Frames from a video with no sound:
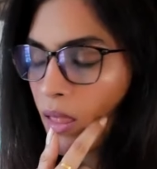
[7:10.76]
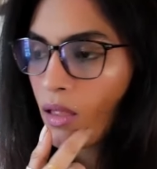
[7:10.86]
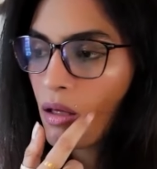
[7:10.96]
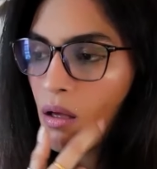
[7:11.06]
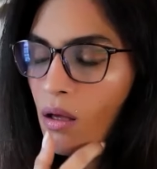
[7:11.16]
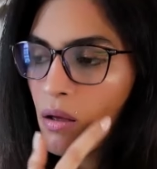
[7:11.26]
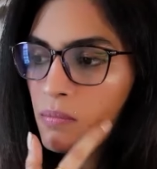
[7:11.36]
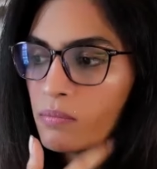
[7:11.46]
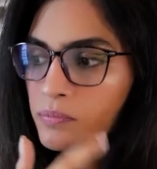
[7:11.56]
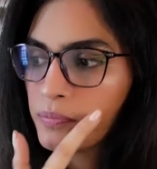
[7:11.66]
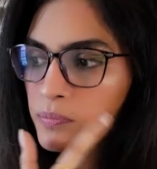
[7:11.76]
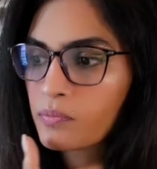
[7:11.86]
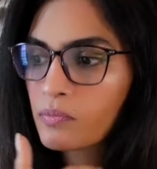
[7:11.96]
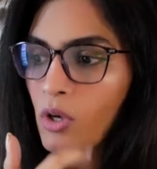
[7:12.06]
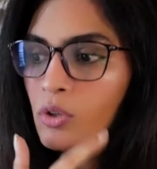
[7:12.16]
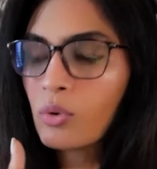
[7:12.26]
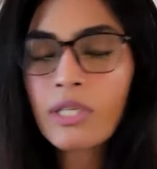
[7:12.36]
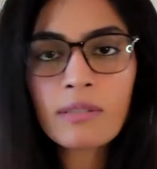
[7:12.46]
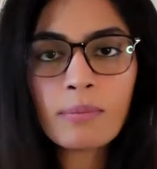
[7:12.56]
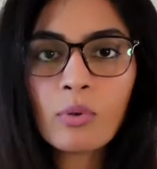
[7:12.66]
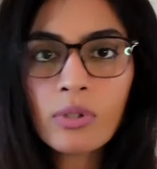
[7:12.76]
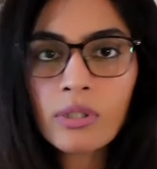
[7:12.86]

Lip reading: don't explore